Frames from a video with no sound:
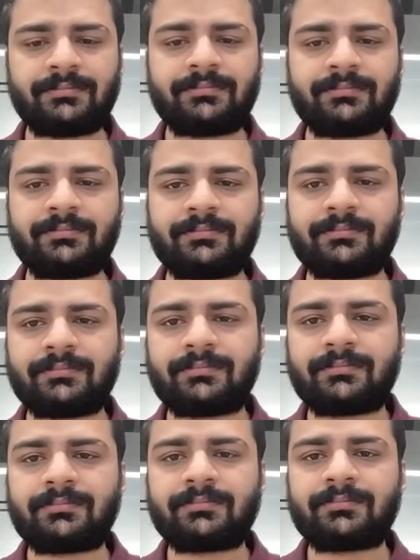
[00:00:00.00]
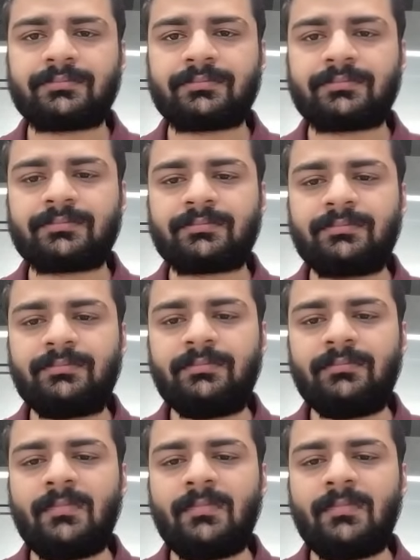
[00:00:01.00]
Nothing is said.